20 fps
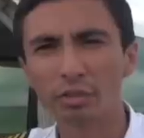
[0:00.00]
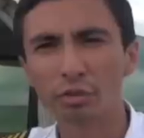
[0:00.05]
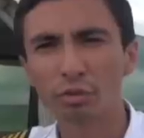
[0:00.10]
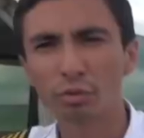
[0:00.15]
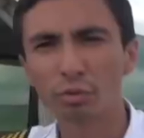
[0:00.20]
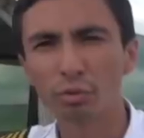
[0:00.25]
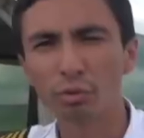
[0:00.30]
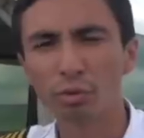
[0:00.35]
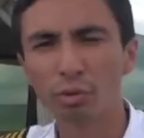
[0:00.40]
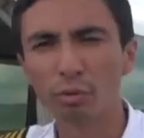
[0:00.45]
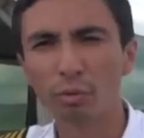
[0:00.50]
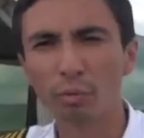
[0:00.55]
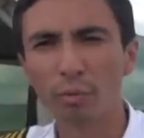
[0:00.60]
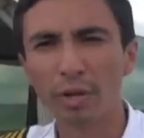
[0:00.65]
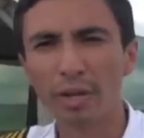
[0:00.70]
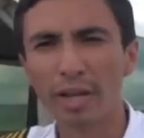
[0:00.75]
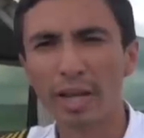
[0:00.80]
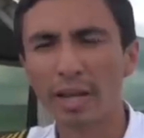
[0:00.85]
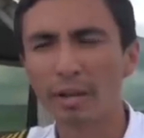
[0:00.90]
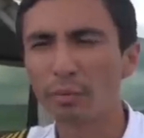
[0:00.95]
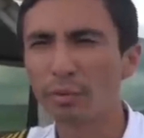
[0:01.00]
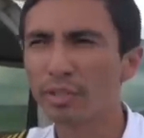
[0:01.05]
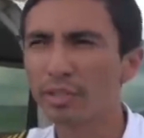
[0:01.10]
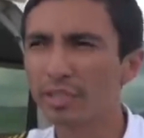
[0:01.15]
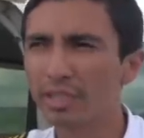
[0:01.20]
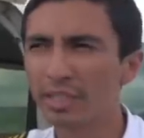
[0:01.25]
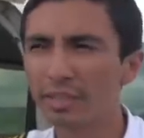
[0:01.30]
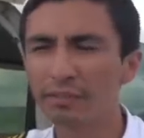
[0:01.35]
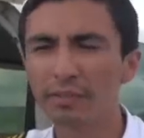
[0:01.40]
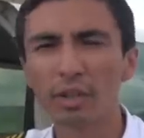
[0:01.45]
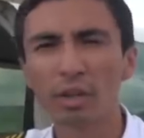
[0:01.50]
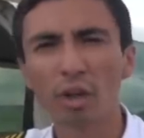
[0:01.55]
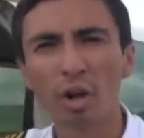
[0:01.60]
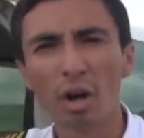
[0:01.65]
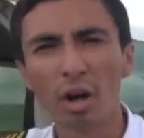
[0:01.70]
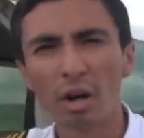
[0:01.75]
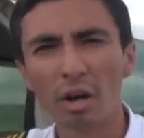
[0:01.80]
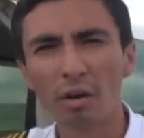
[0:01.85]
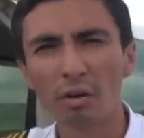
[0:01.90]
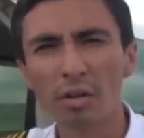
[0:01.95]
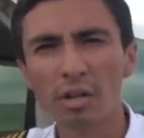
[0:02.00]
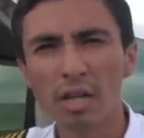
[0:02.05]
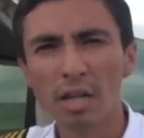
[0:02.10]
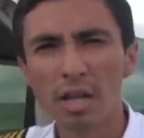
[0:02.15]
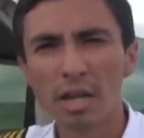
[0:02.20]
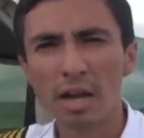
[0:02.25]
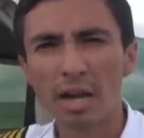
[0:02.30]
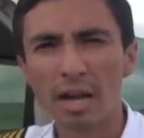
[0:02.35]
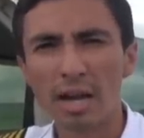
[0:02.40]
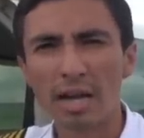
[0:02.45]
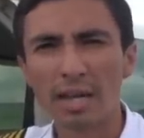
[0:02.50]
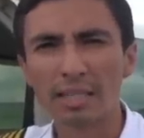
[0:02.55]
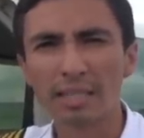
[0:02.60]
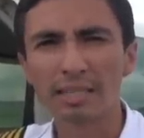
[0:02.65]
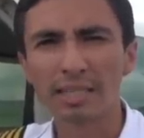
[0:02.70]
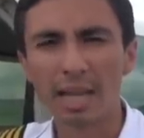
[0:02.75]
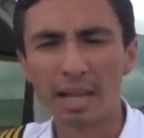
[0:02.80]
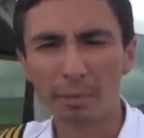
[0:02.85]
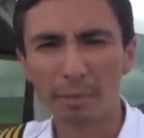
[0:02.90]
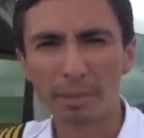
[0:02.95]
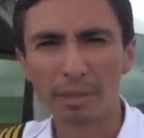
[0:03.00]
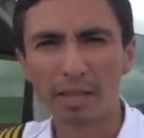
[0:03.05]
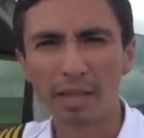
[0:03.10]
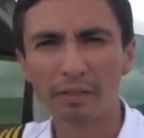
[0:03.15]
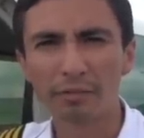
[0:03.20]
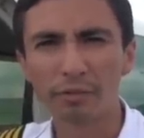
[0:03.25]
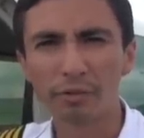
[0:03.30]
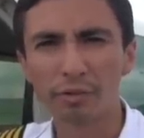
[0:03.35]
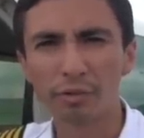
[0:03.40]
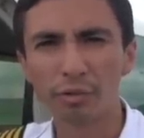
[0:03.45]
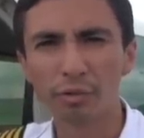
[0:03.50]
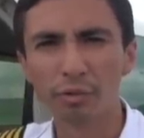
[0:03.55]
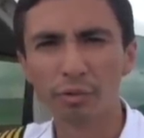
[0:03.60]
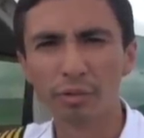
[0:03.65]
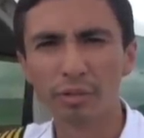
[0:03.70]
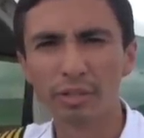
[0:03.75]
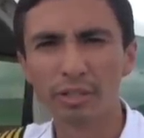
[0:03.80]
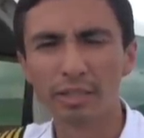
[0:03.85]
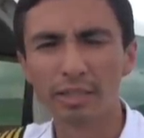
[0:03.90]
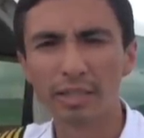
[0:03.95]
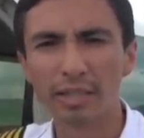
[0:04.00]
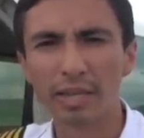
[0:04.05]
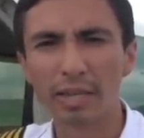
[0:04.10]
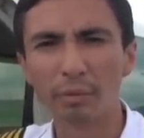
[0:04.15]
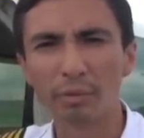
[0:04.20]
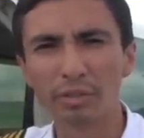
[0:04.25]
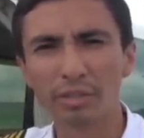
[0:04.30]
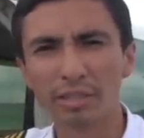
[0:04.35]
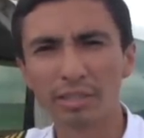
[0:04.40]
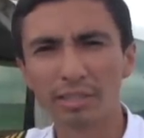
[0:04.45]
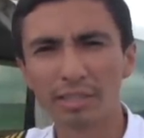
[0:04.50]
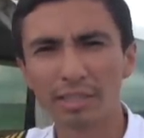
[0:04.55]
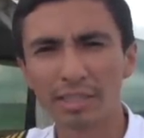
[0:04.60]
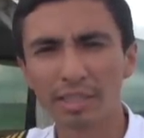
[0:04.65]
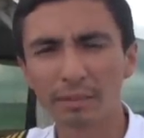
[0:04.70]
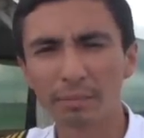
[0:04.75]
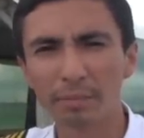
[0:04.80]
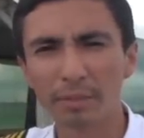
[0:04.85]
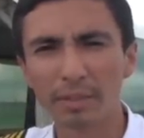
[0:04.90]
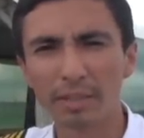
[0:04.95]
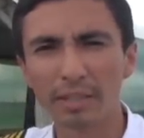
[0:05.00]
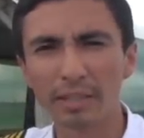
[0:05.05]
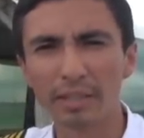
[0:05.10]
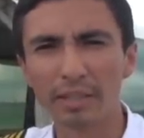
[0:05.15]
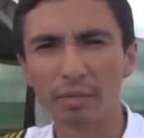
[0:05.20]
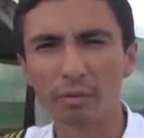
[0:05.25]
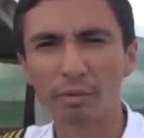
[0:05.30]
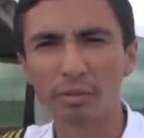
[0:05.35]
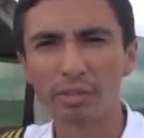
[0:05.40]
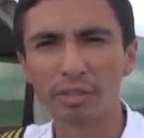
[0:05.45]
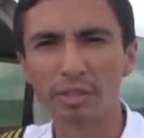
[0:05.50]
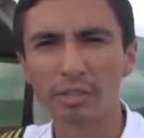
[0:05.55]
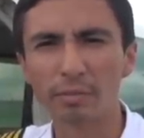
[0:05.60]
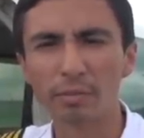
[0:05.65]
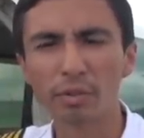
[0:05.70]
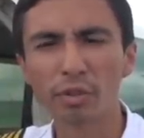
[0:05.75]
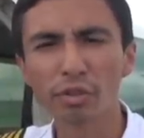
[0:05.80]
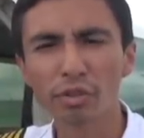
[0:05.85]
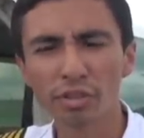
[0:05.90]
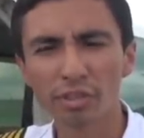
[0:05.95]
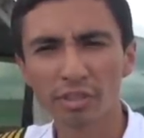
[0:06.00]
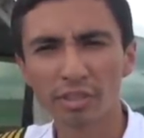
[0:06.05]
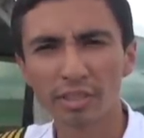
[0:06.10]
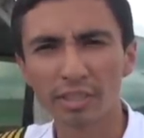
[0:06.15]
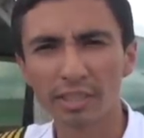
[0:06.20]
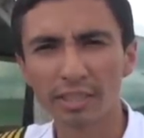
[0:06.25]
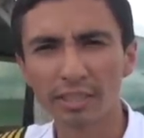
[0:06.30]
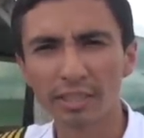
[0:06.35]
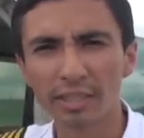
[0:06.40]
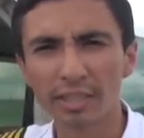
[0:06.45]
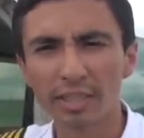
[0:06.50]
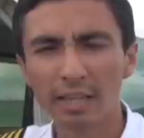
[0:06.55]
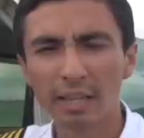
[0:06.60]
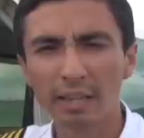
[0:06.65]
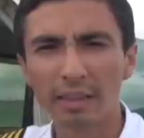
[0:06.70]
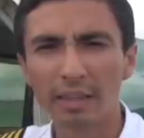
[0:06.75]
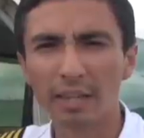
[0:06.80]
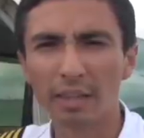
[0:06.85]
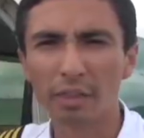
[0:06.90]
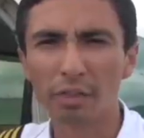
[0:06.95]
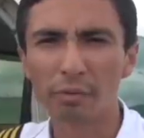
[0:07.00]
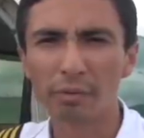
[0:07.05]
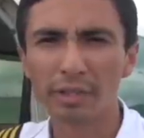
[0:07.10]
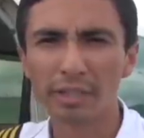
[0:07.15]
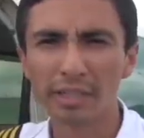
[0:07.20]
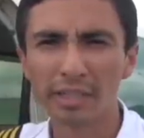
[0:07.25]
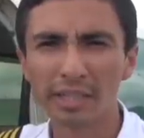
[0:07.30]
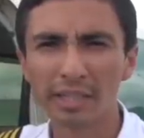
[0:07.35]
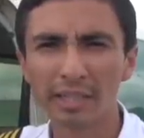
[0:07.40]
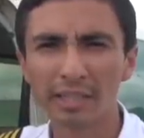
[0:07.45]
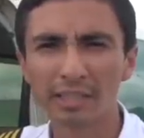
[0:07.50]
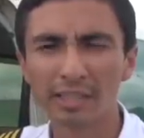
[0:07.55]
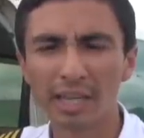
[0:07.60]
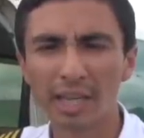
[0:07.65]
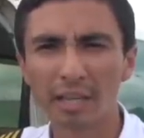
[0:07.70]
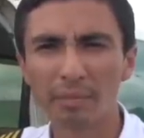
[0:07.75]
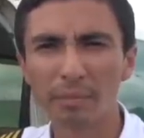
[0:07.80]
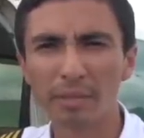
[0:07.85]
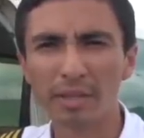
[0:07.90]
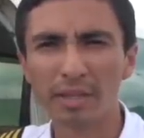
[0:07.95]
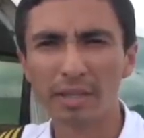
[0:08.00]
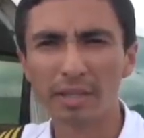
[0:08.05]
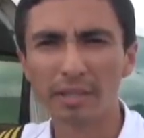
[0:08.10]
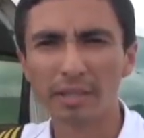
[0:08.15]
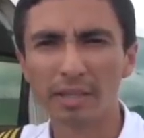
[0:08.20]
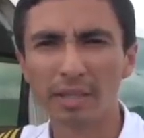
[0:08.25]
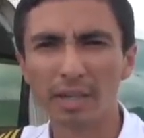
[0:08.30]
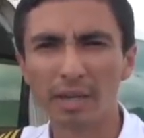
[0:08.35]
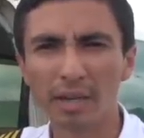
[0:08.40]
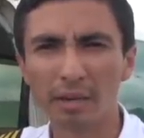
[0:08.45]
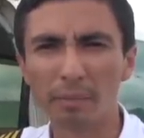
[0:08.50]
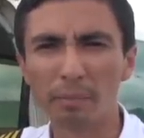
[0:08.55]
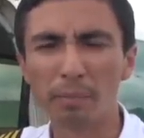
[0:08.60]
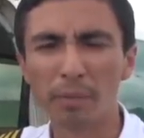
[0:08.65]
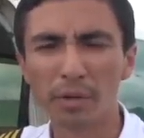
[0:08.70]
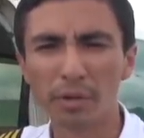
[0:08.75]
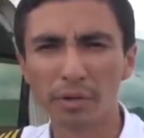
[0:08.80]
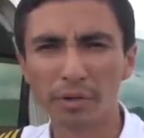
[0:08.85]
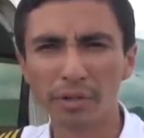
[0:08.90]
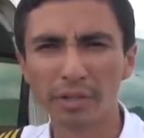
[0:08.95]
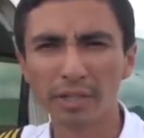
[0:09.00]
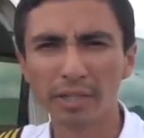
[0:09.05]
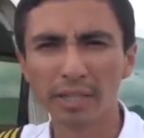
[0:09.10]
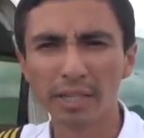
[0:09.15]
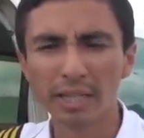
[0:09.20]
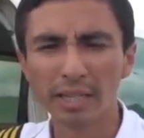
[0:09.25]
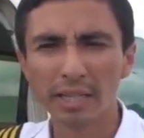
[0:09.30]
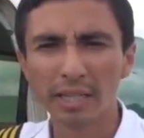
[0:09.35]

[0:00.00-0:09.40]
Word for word: the school, when I received a call uh, Sabbath afternoon. I was asleep and there was an emergency that three kids had been uh, burned.